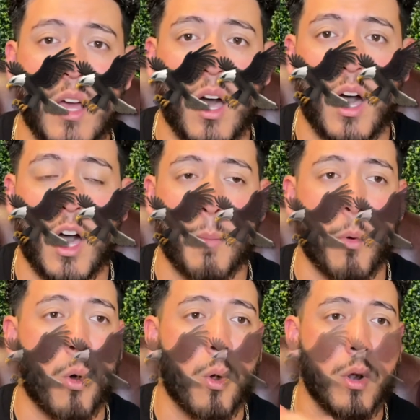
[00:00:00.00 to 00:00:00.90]

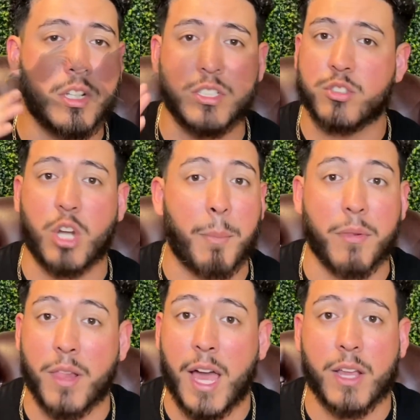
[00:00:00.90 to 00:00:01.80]
or just drop a
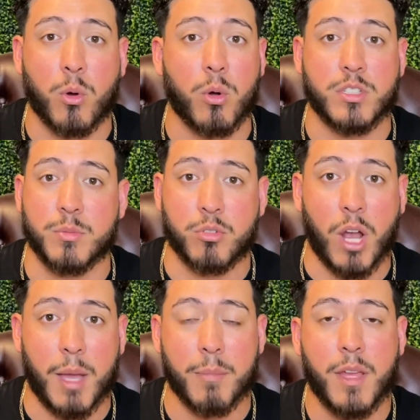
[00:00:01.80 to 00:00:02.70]
like or
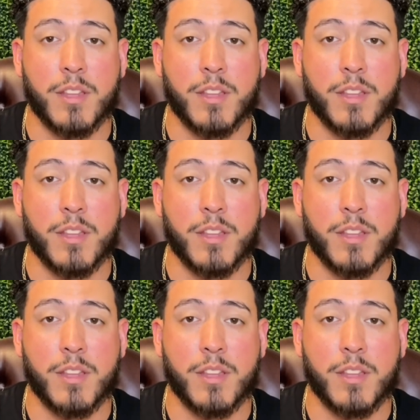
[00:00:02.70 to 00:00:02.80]
subscribe.